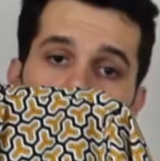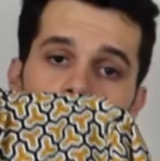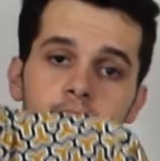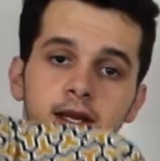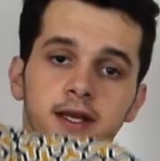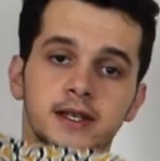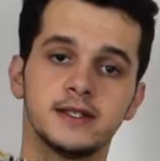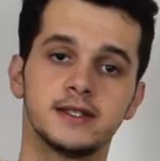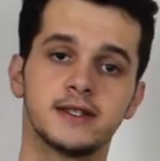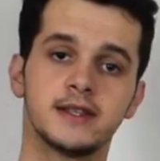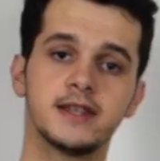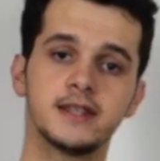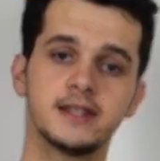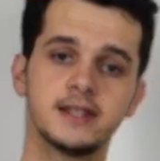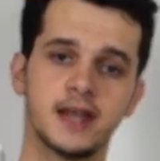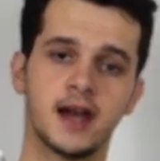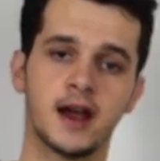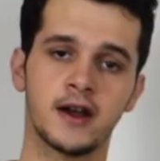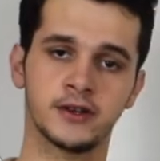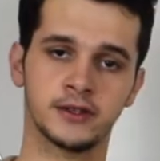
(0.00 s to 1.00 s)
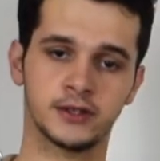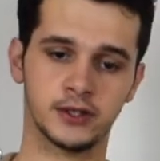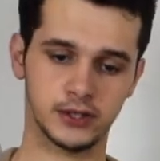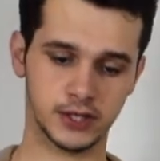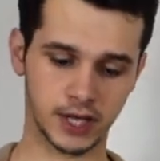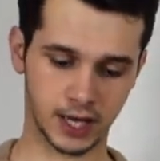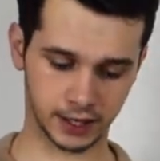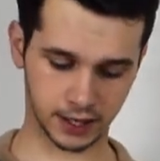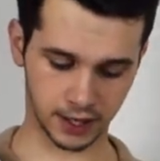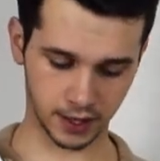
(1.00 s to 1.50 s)
It is this Harrington
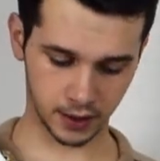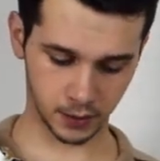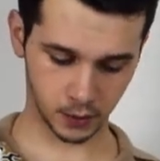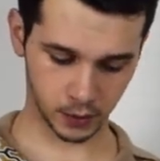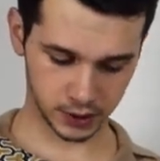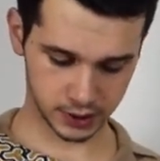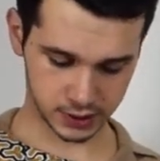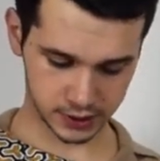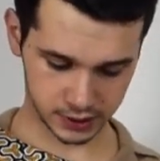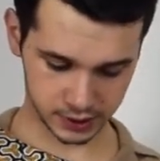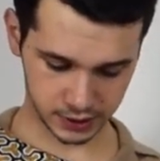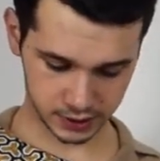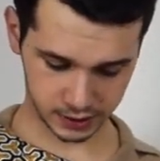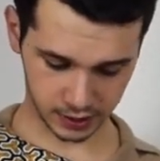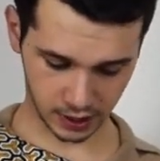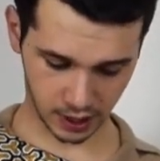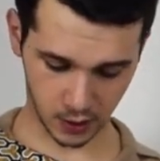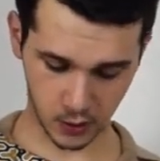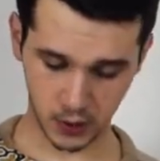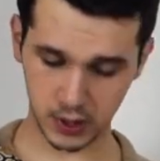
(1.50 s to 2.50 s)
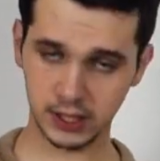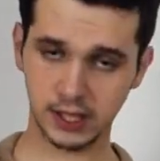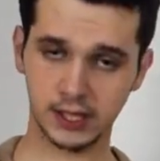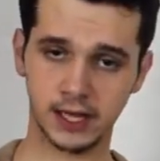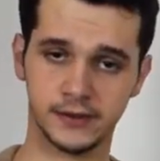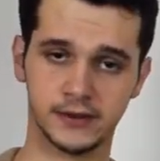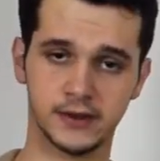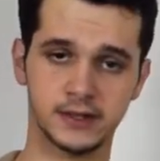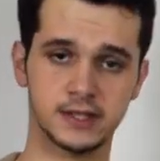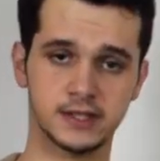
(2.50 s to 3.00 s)
jacket, which I really
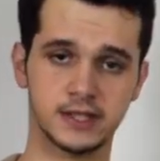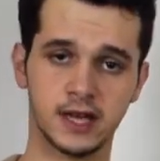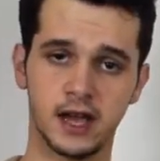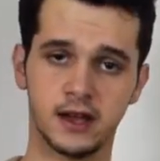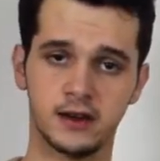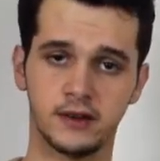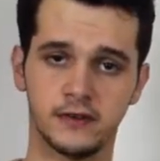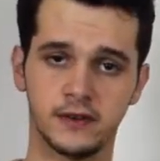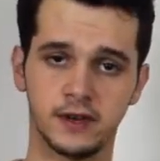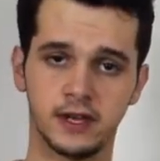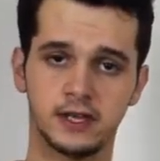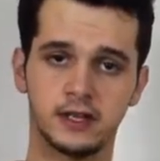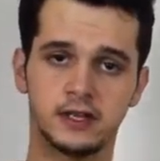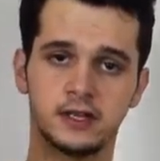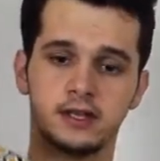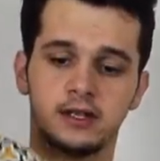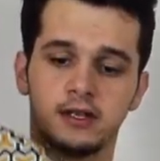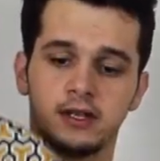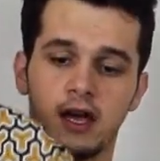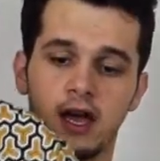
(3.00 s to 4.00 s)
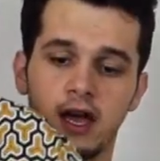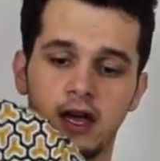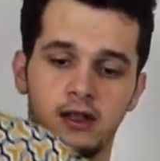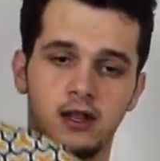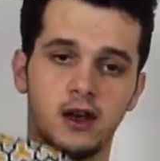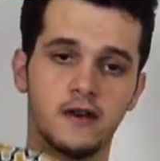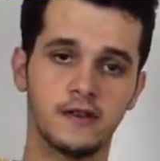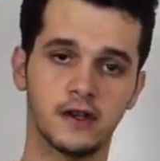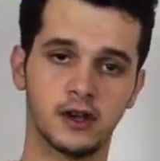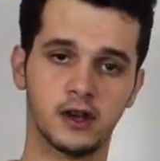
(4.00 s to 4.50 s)
like the design of it. I
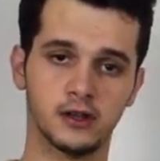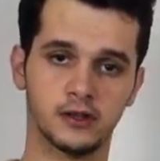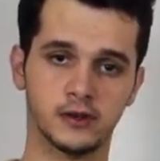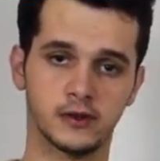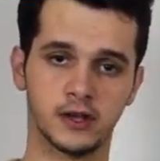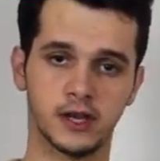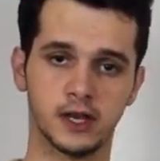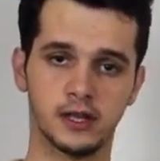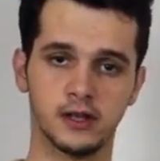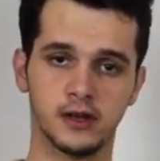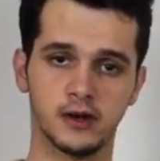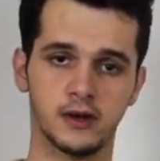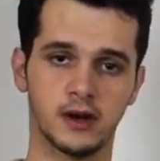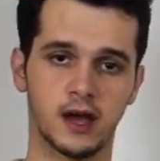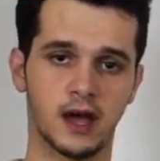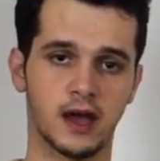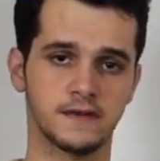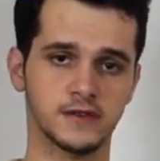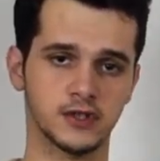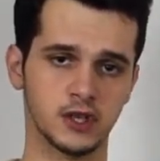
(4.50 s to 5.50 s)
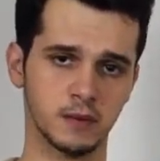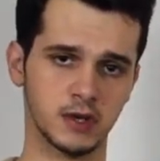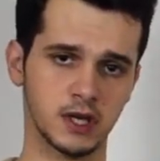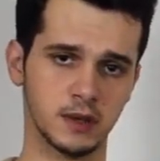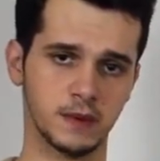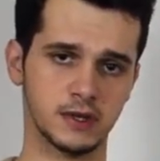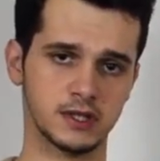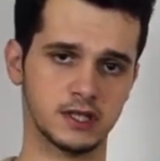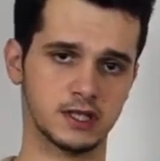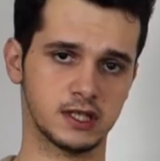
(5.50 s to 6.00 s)
love the color yellow. I have so many
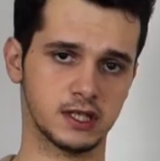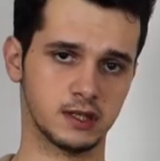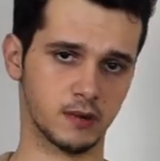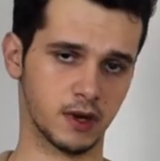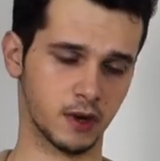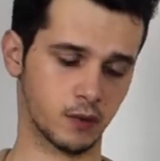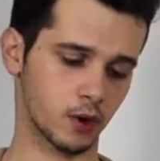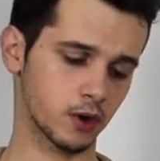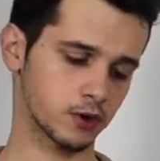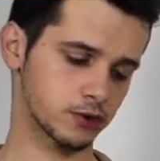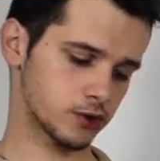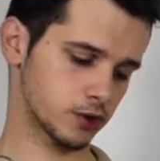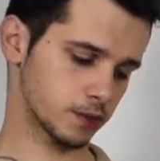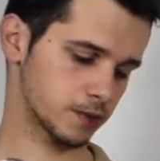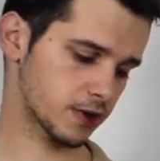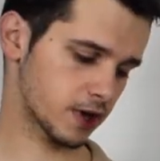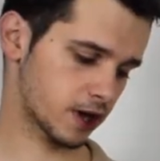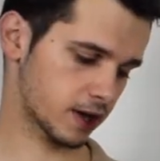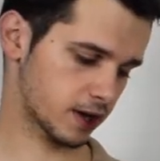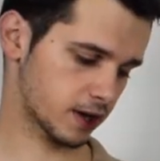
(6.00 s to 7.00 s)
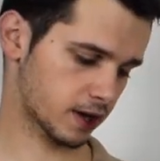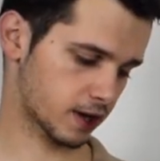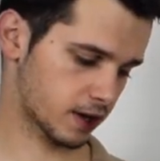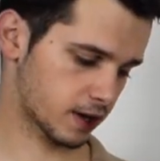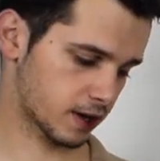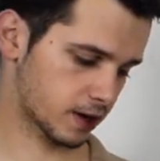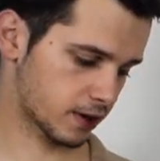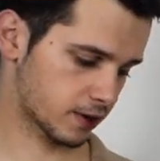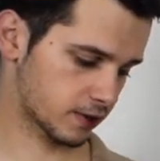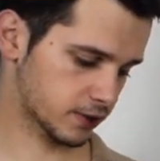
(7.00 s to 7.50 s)
pieces in my wardrobe that
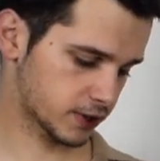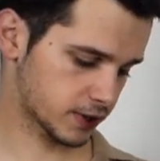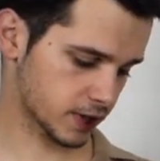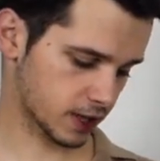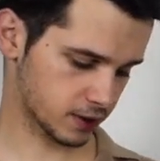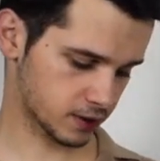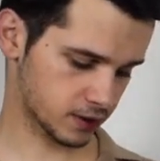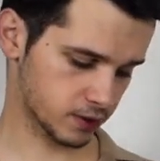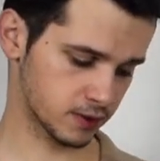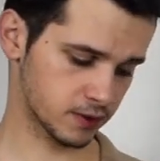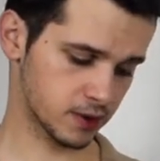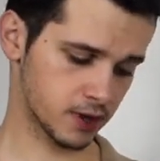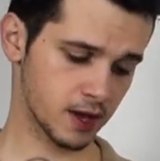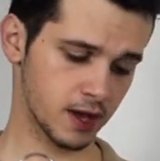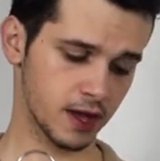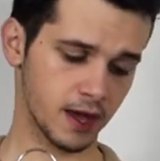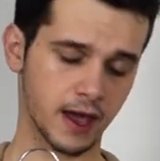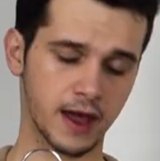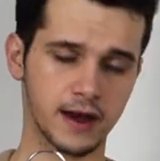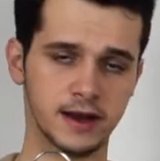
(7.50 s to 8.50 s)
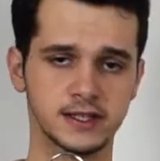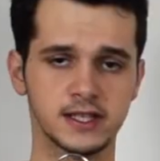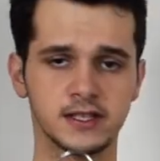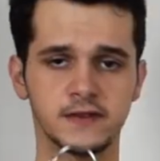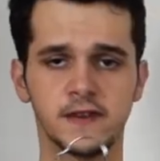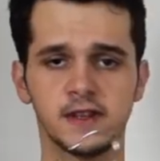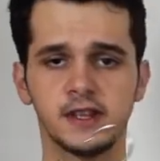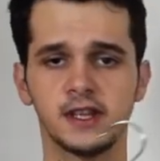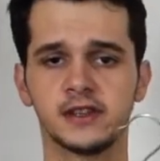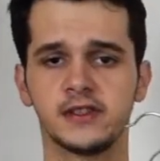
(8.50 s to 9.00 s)
are yellow, and I just
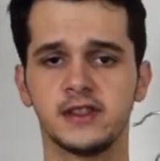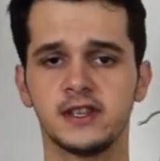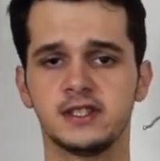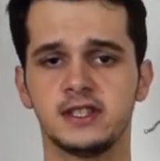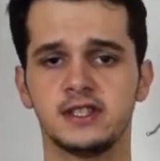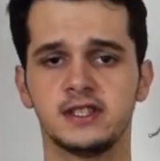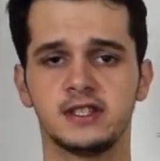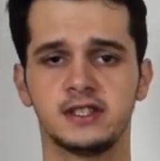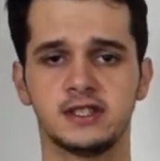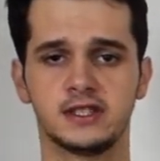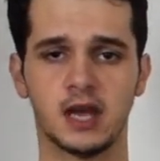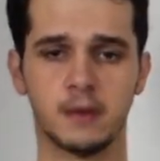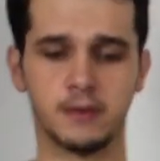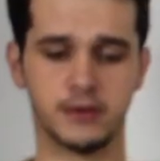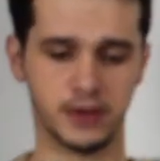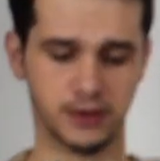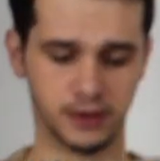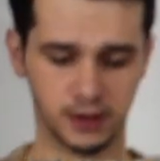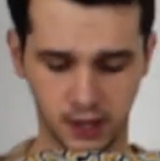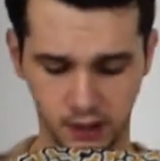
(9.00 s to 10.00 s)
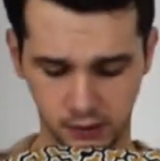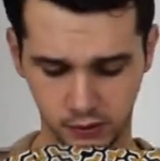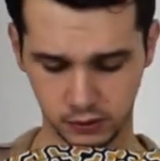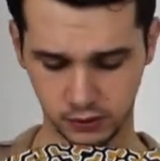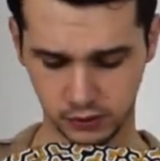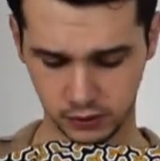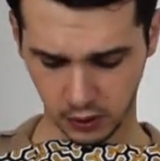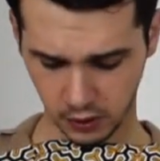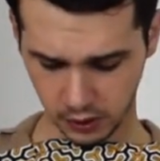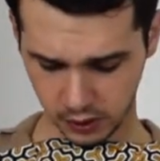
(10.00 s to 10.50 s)
felt like this is something that I
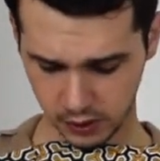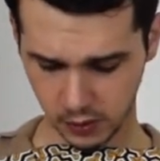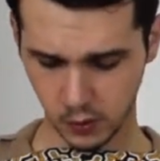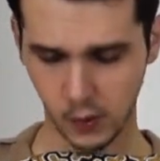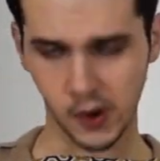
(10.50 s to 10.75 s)
could totally